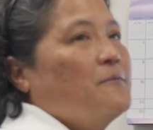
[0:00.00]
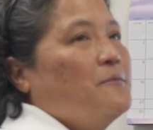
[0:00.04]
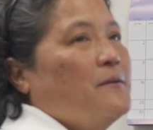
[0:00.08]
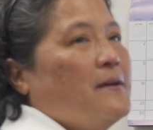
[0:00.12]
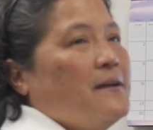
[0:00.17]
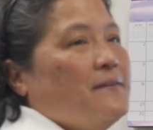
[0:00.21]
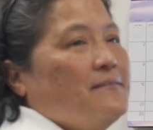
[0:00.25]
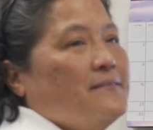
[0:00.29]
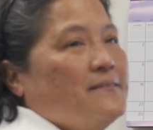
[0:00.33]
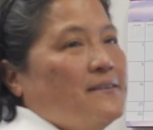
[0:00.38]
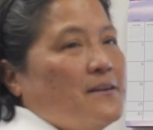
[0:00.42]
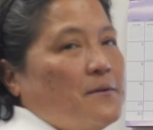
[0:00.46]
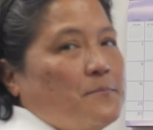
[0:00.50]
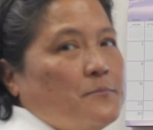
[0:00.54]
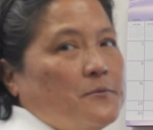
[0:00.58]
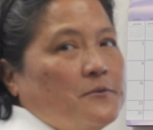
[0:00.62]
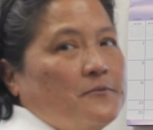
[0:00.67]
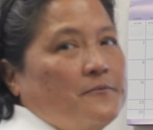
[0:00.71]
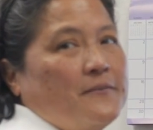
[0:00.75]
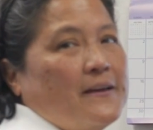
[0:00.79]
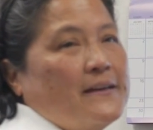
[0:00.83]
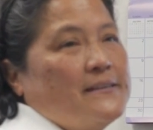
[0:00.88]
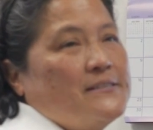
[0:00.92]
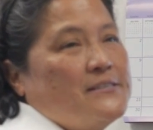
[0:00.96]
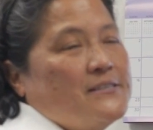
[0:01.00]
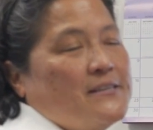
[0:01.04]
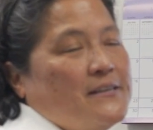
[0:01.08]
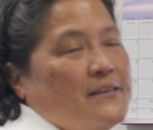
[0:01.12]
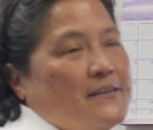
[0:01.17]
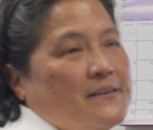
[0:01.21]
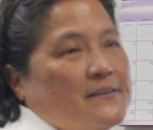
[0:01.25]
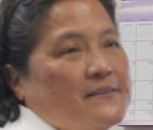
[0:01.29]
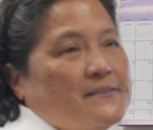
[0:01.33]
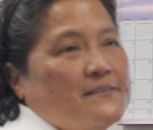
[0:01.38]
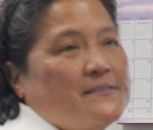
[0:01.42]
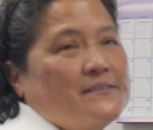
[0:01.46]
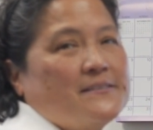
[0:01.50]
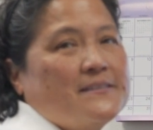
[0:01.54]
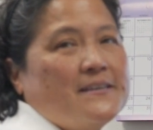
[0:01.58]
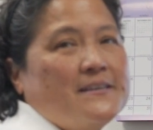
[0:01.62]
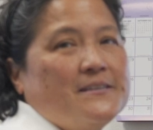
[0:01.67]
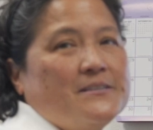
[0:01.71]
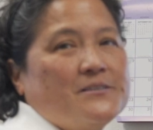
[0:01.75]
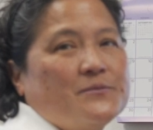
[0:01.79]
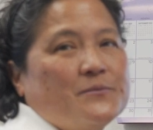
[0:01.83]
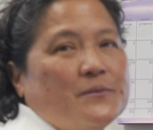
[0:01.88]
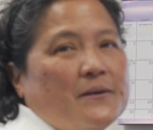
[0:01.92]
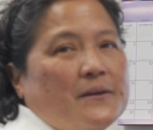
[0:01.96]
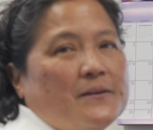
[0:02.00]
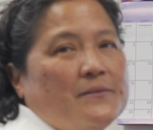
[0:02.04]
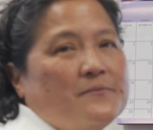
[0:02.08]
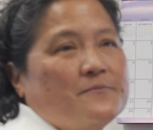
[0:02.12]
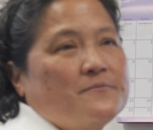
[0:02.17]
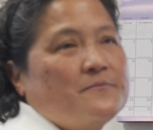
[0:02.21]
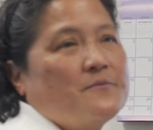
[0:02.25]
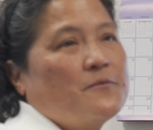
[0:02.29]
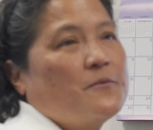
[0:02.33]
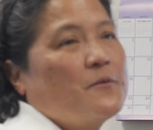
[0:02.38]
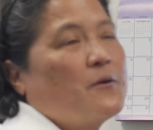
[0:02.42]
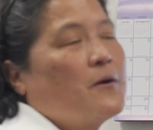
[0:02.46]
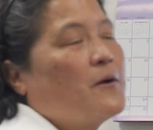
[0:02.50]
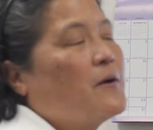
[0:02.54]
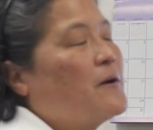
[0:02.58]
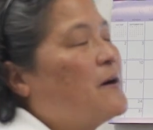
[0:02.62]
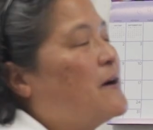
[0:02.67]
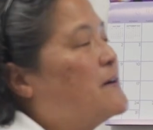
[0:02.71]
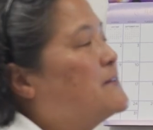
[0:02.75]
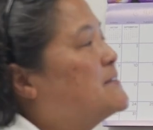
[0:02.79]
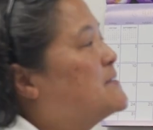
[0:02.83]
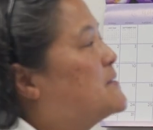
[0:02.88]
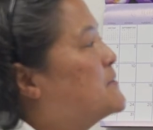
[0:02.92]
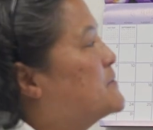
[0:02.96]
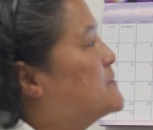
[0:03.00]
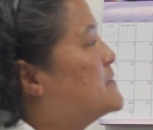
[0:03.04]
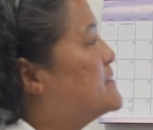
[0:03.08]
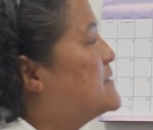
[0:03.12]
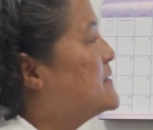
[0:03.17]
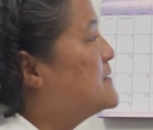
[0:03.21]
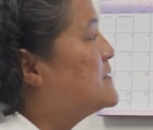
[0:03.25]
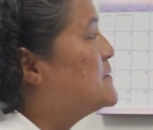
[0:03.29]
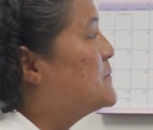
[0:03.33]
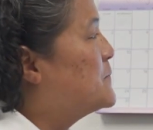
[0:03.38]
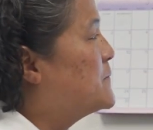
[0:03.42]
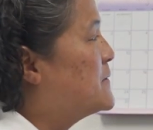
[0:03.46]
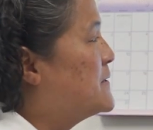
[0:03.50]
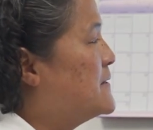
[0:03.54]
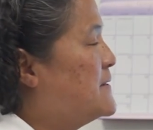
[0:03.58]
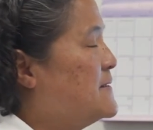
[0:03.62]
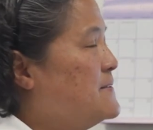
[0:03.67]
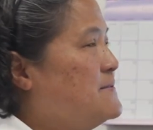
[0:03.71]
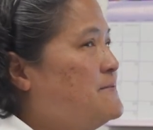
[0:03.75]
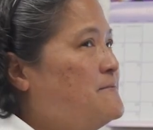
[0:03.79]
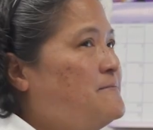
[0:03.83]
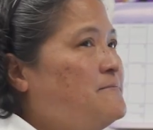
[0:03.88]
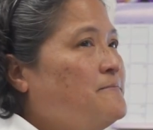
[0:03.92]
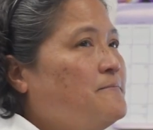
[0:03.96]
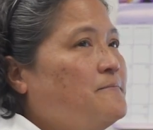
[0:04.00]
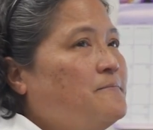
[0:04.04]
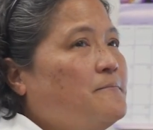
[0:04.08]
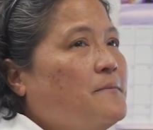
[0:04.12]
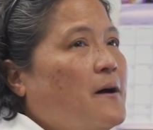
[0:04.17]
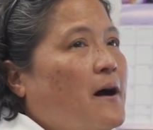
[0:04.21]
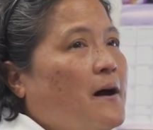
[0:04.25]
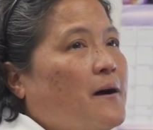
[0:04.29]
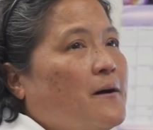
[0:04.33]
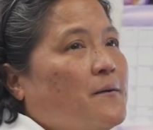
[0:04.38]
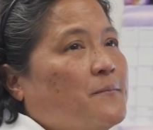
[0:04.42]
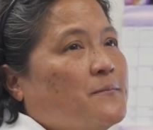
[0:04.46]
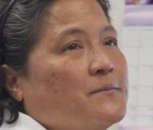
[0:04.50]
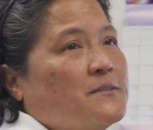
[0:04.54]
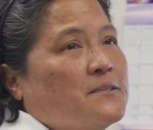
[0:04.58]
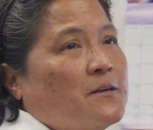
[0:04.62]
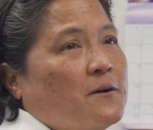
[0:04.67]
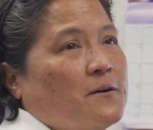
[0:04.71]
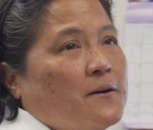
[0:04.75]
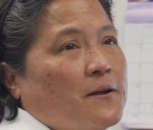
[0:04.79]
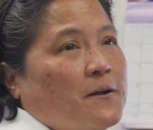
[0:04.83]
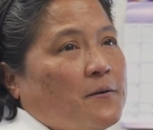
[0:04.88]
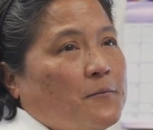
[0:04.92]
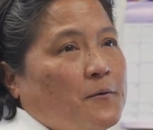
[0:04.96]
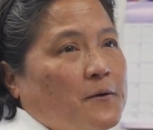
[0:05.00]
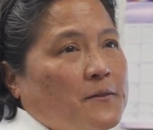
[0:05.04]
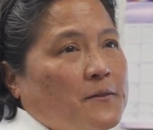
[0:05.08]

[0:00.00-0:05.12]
We have a number of engineers, each one for a certain discipline, um, starting